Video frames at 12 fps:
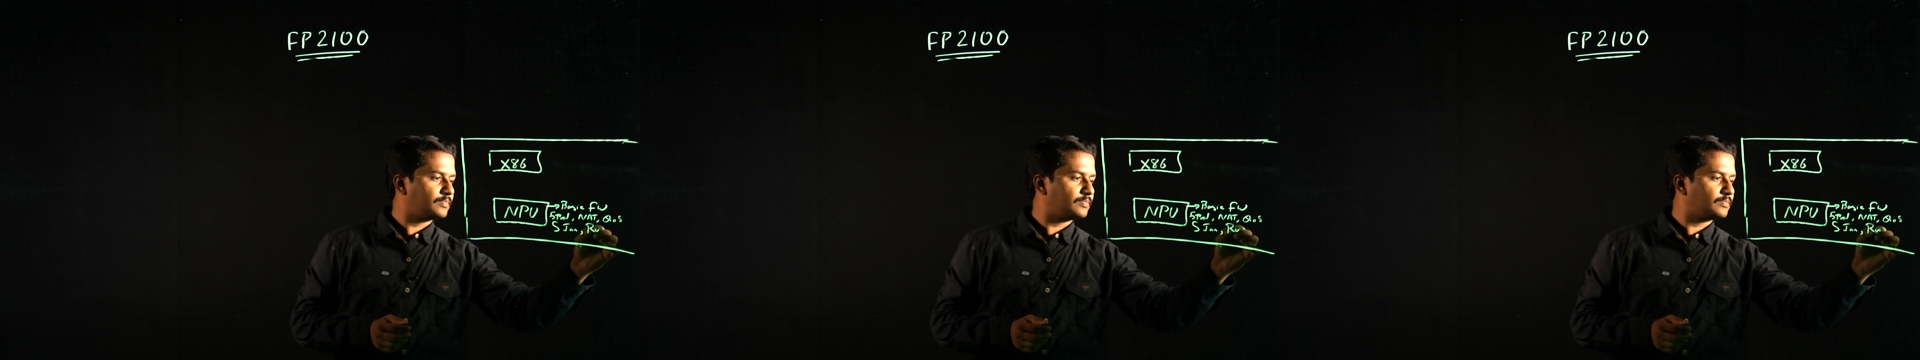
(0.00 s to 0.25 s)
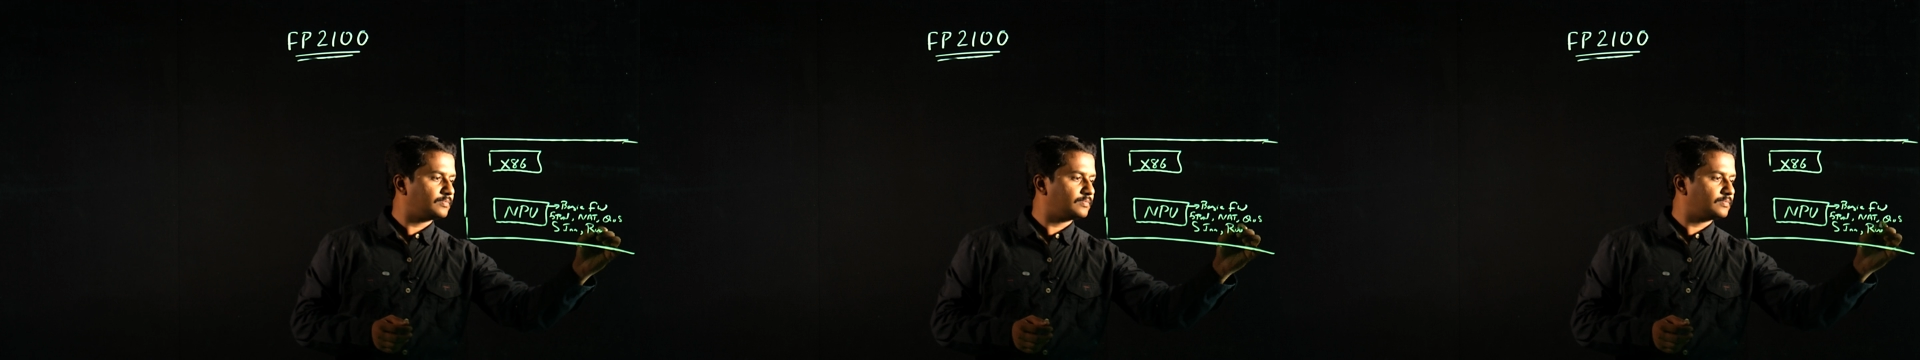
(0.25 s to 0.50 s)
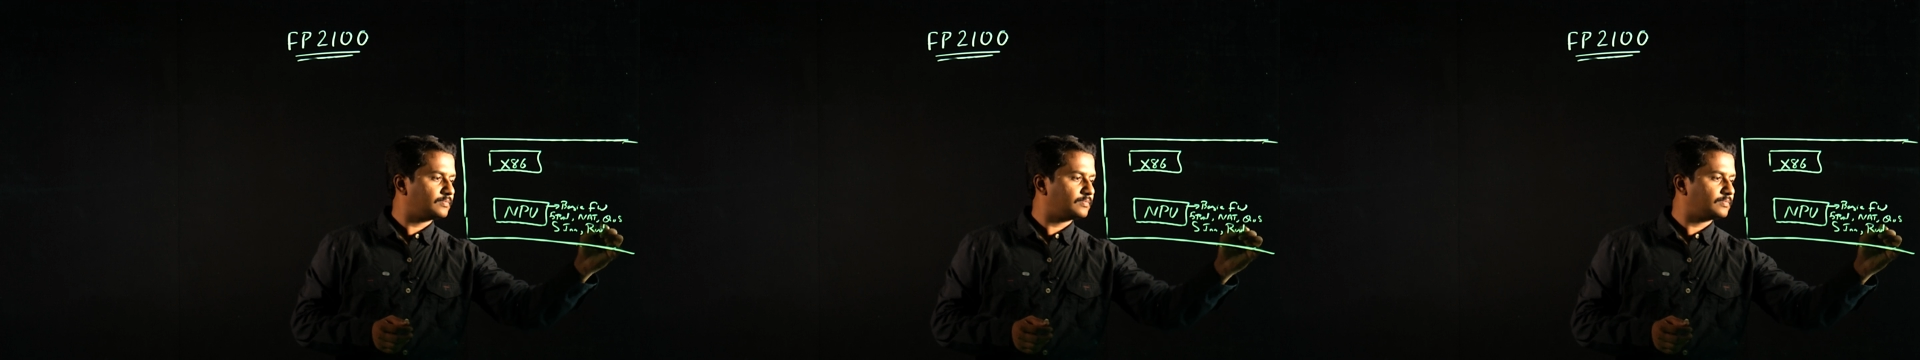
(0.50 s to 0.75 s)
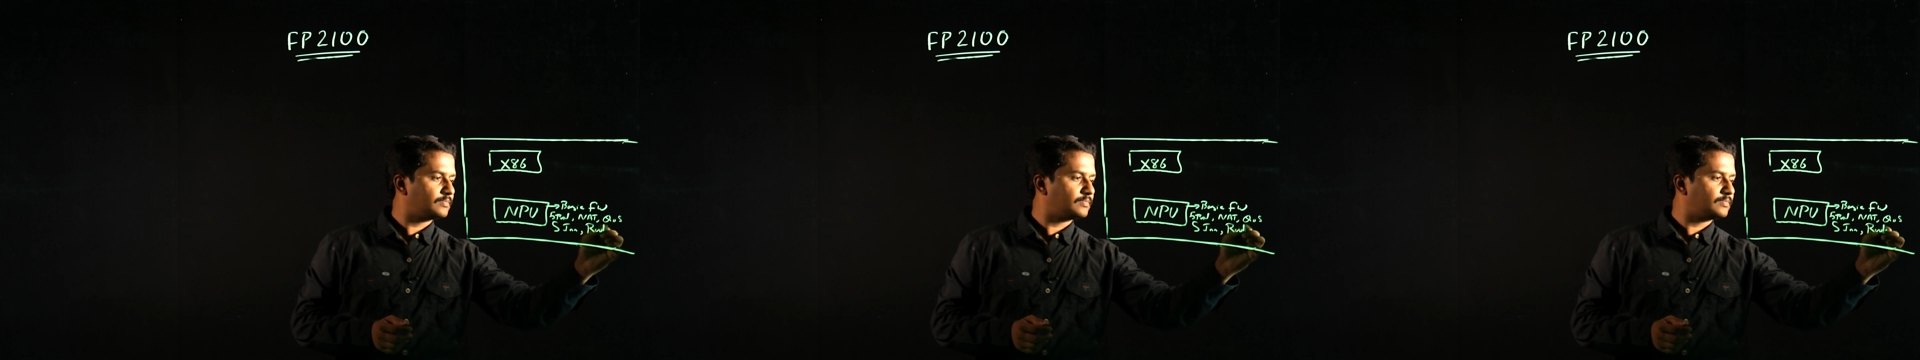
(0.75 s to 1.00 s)

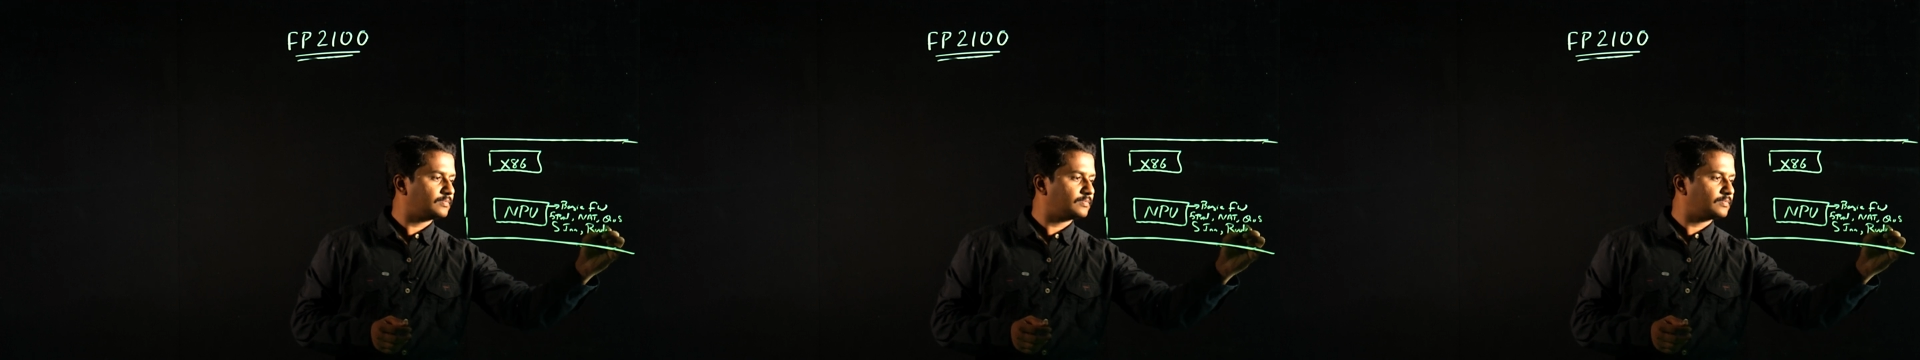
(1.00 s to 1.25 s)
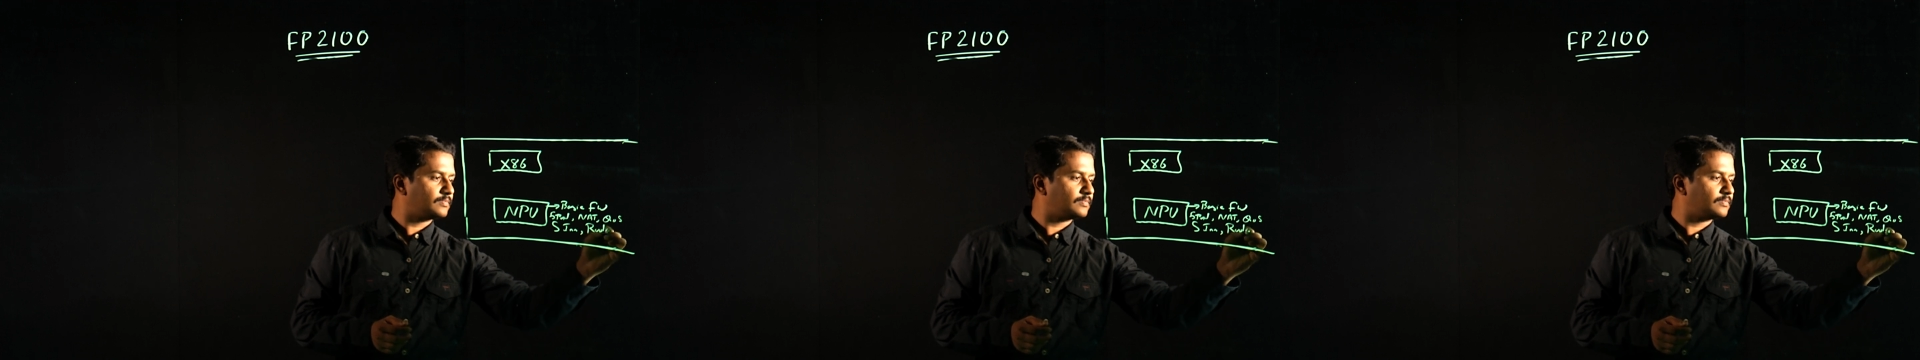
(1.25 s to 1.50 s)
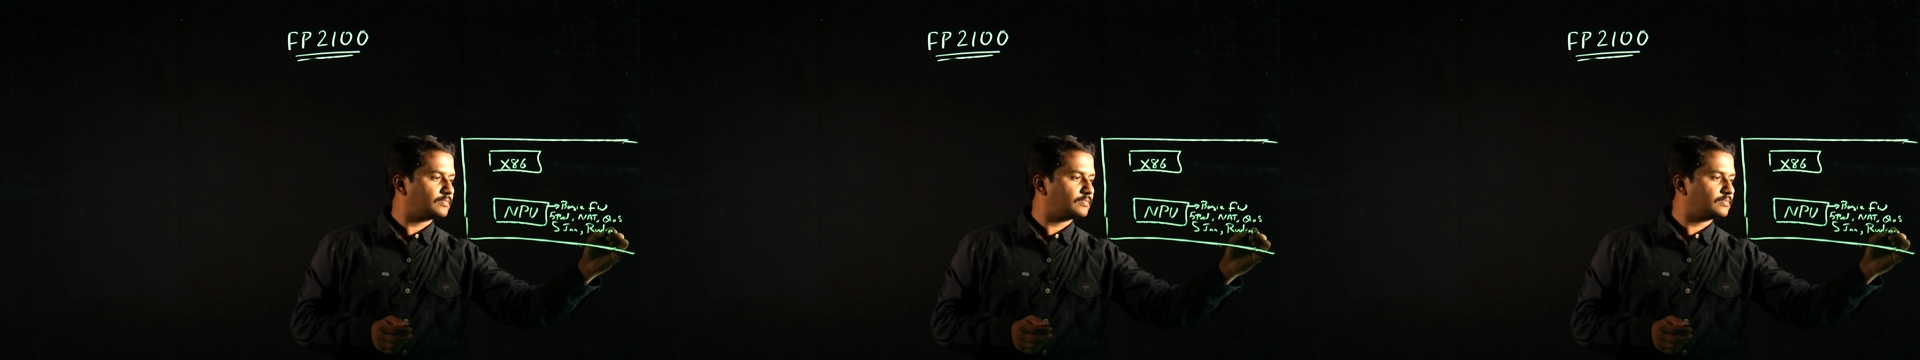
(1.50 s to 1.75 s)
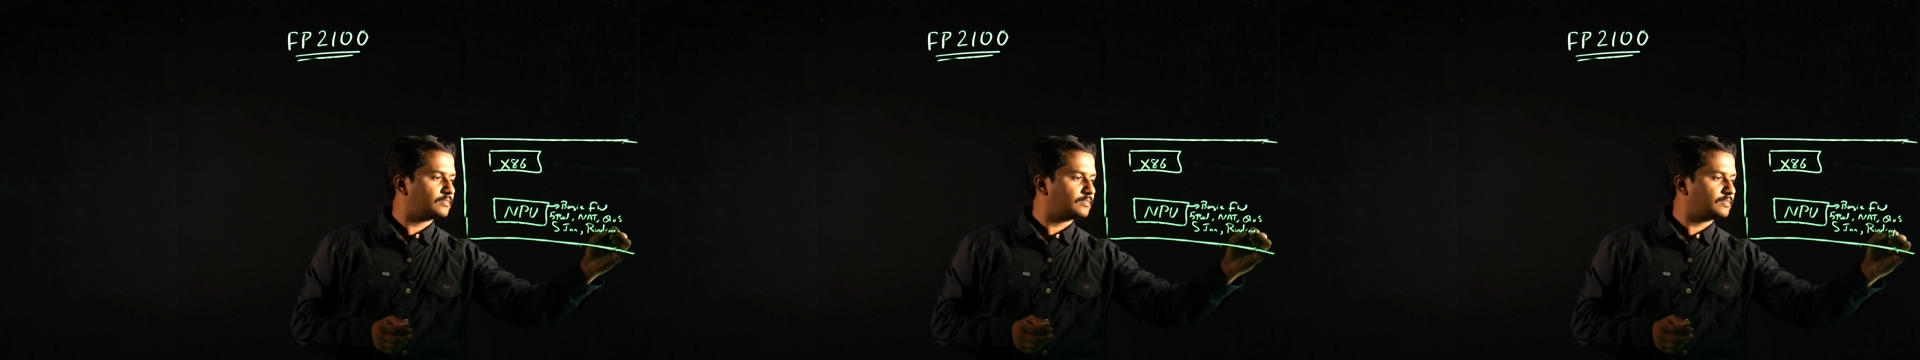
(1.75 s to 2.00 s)

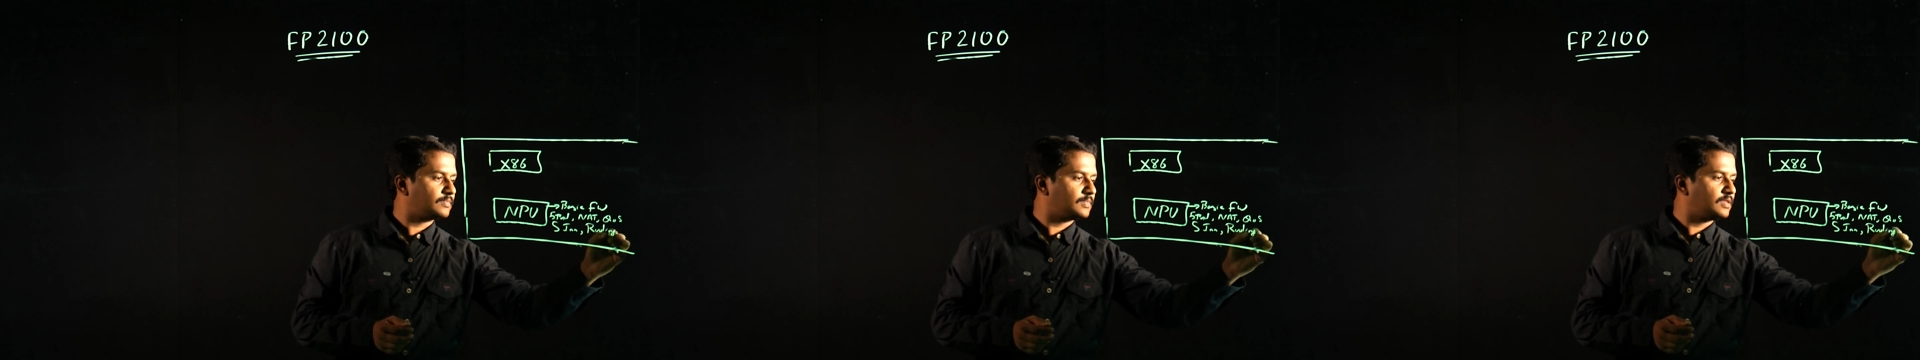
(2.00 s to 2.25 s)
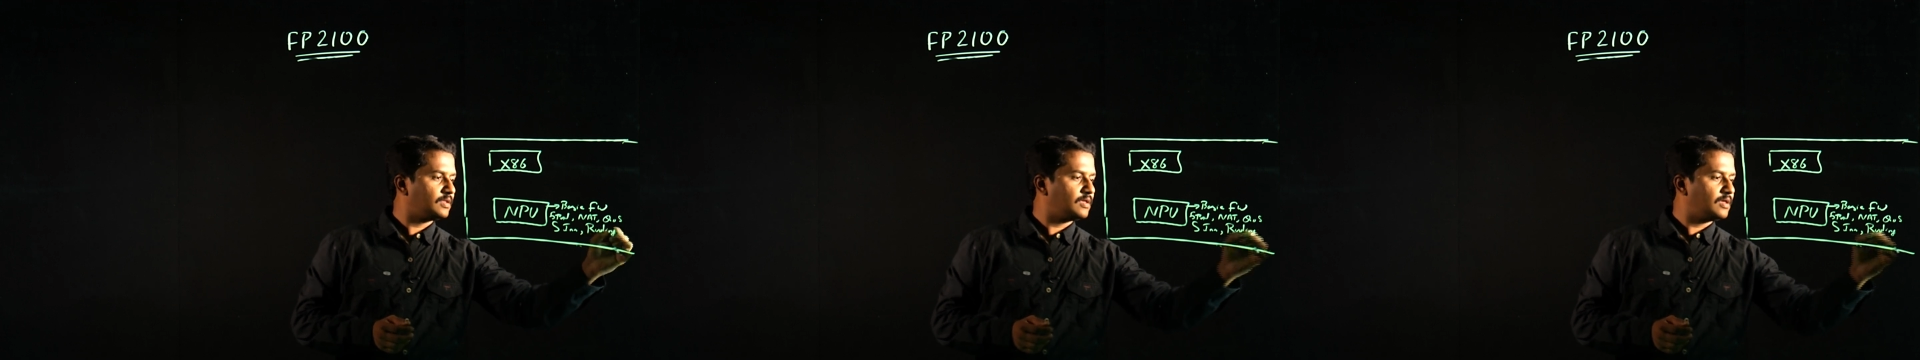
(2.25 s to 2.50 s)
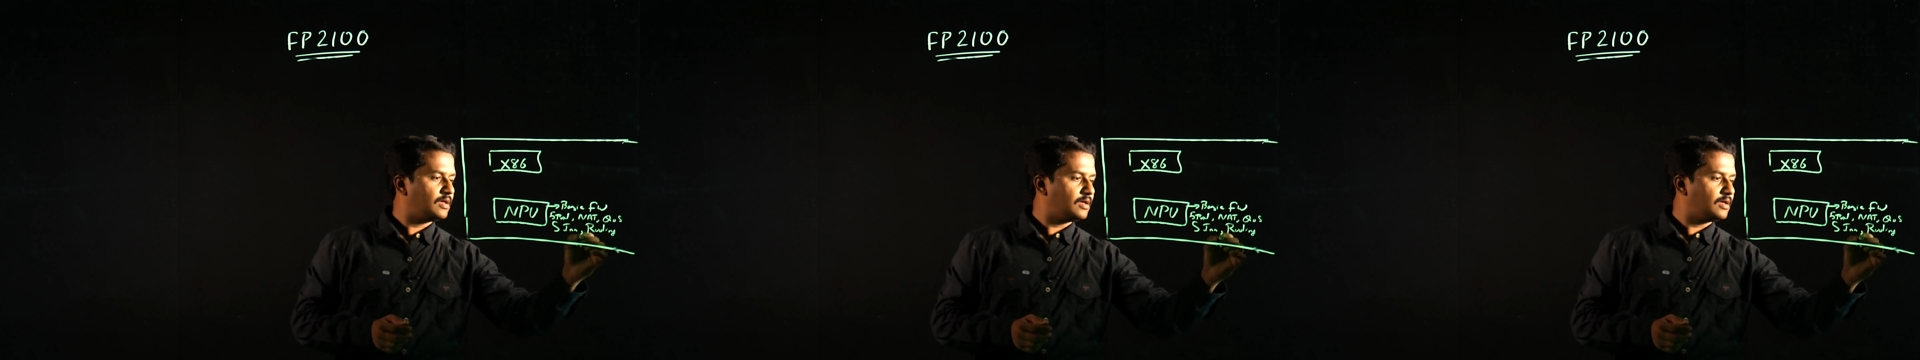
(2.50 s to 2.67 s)
[no speech]